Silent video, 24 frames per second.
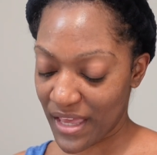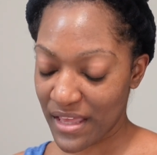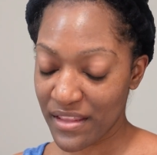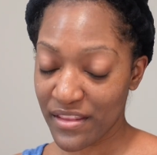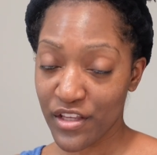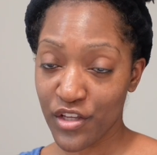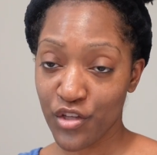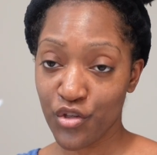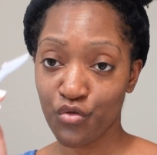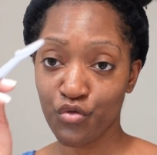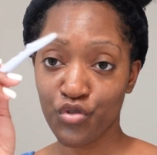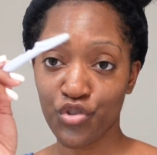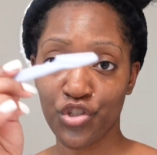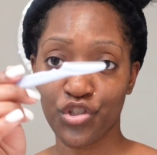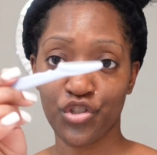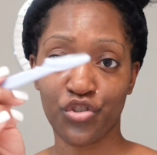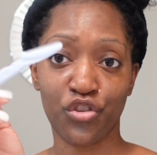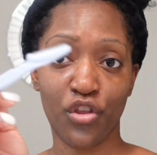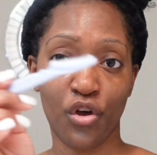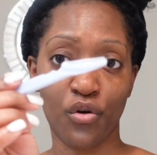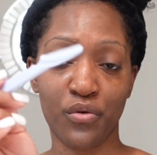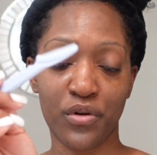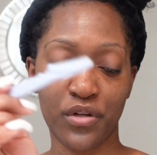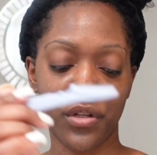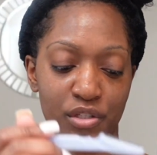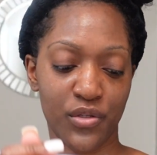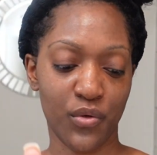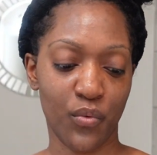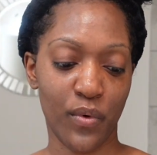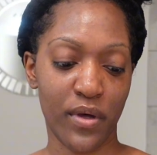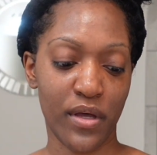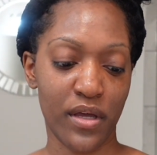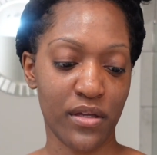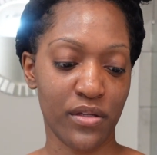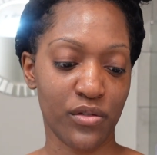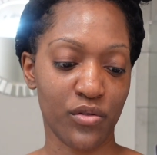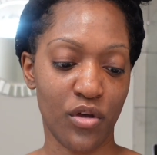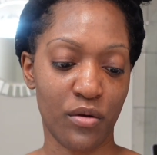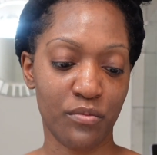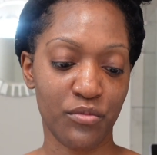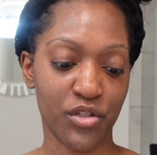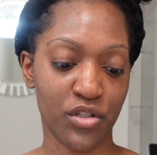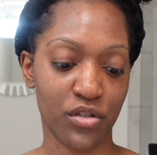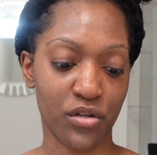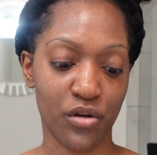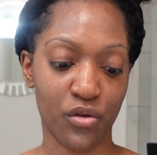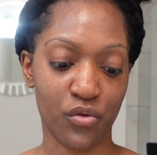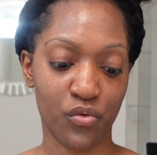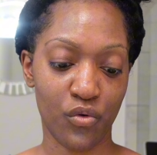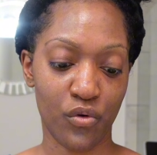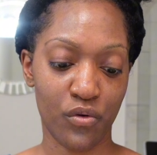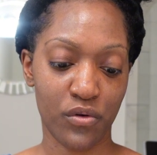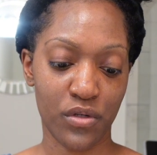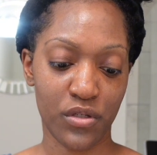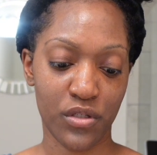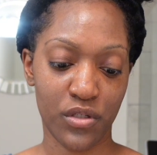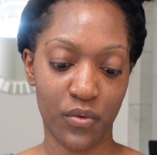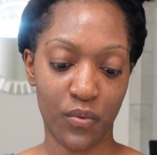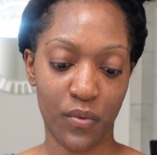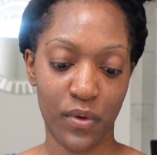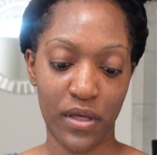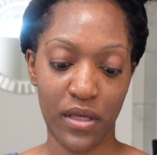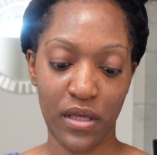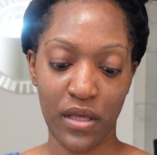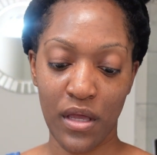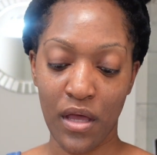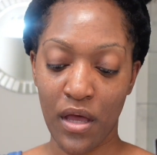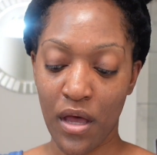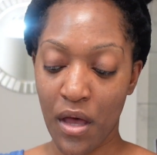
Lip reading: then you just throw this away. So I'm just gonna throw this away.